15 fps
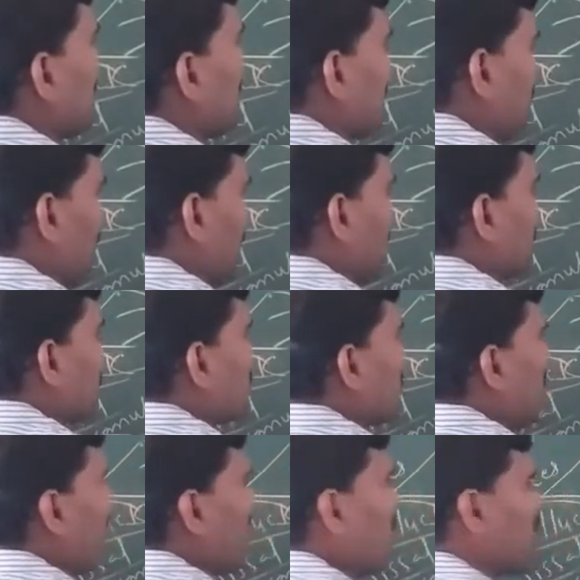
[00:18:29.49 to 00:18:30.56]
Where is the
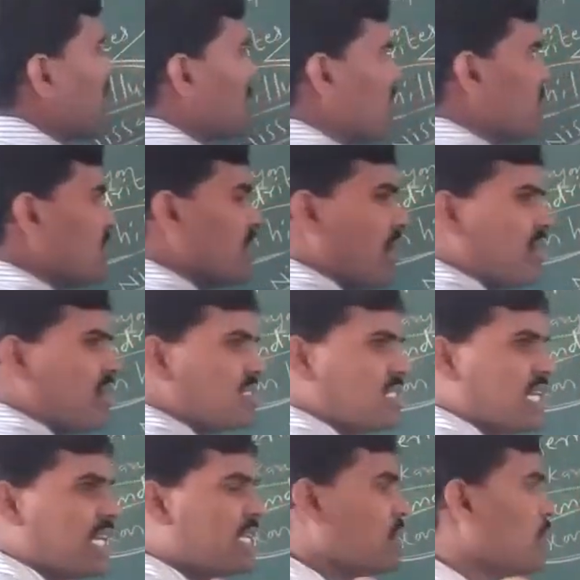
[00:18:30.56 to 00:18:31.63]
part of the
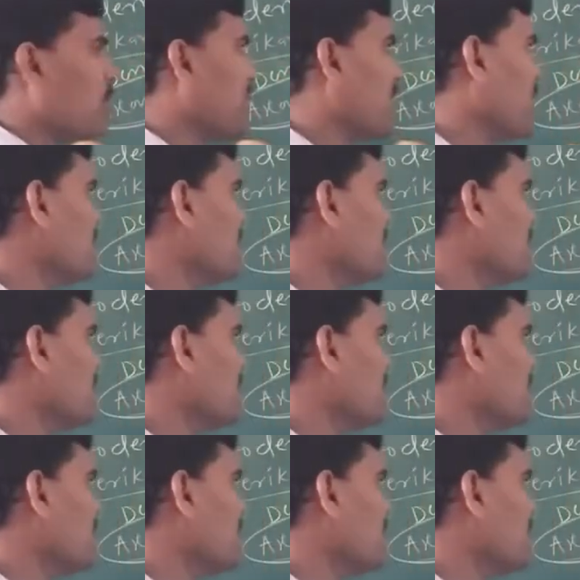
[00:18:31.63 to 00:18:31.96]
originating place?